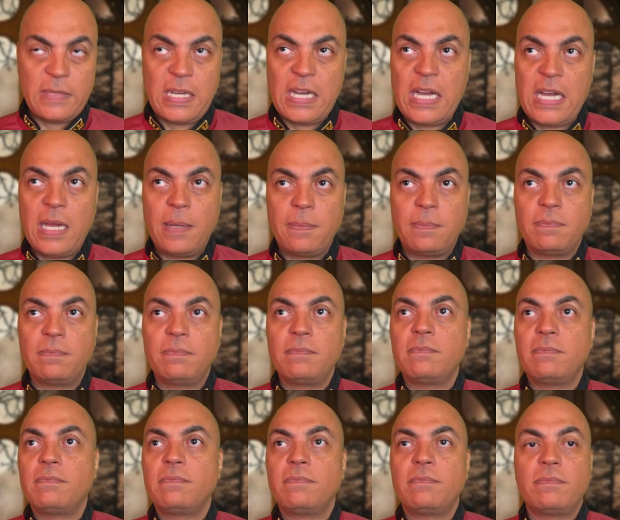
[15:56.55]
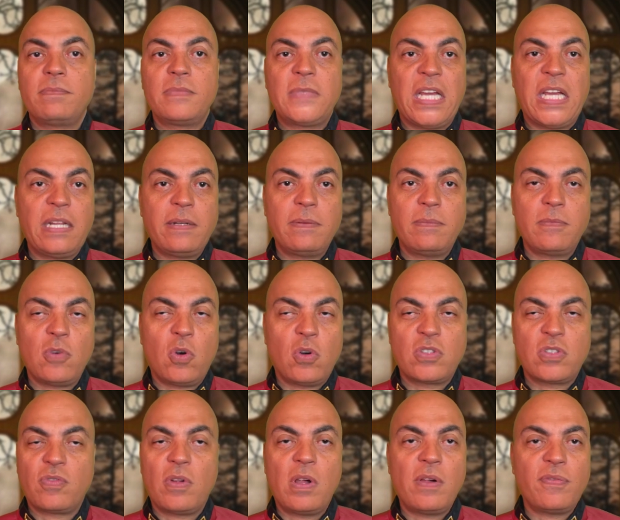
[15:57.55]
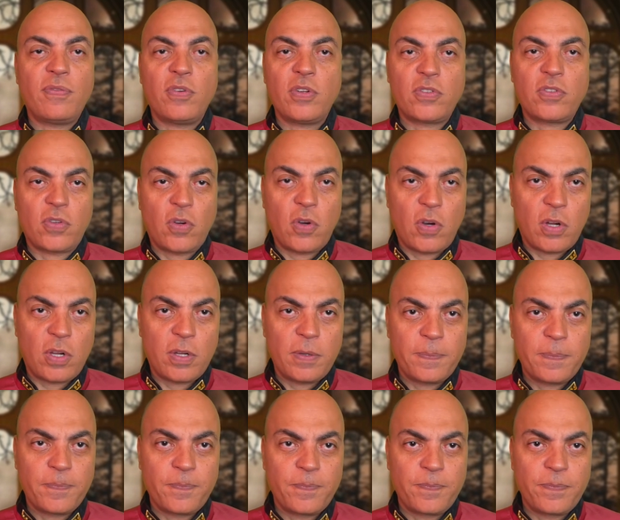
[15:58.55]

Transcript: I'm 10 or 12 foot tall.